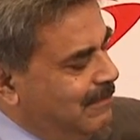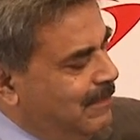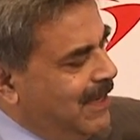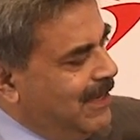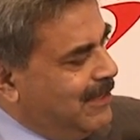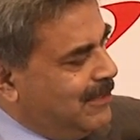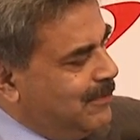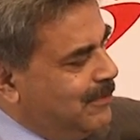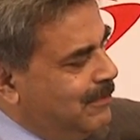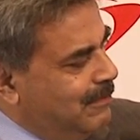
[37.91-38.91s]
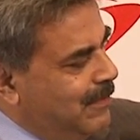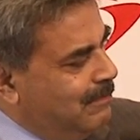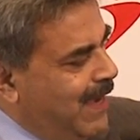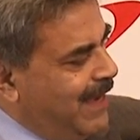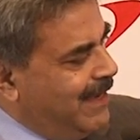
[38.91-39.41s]
bring it to
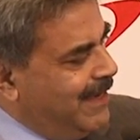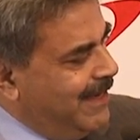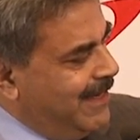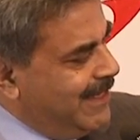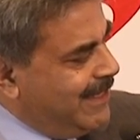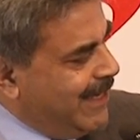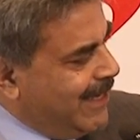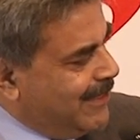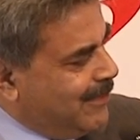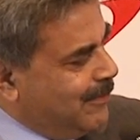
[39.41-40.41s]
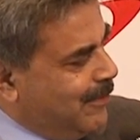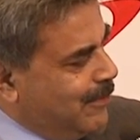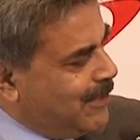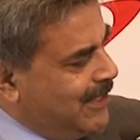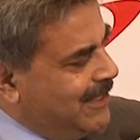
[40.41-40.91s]
Mumbai, take it to
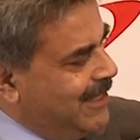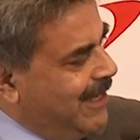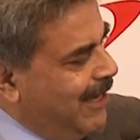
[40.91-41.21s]
Cochin,